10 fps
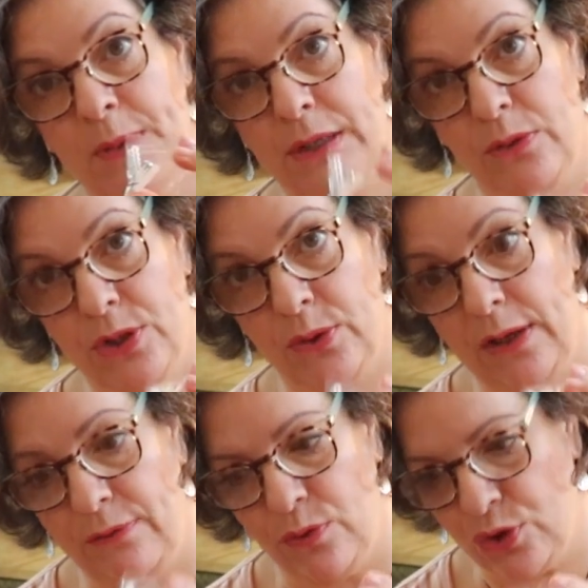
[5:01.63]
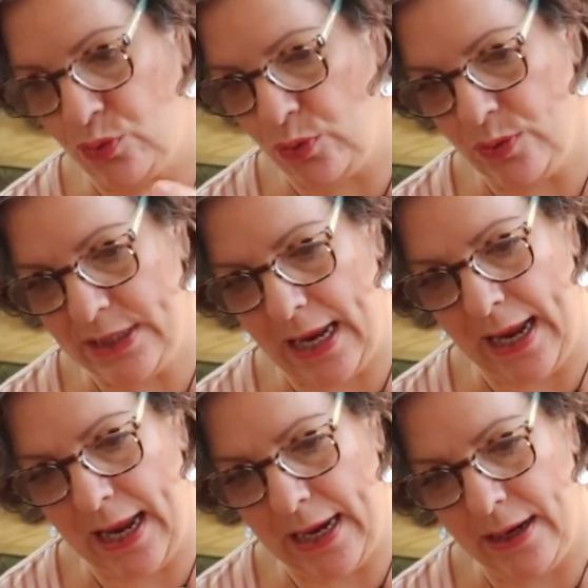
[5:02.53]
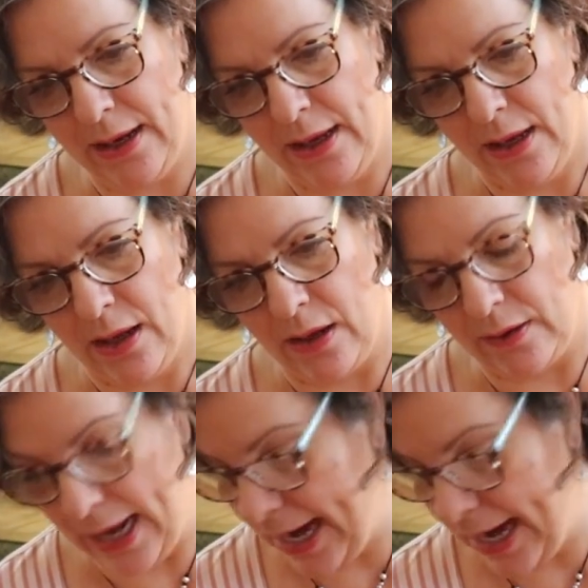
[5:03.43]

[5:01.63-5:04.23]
but they also give you screws and uh,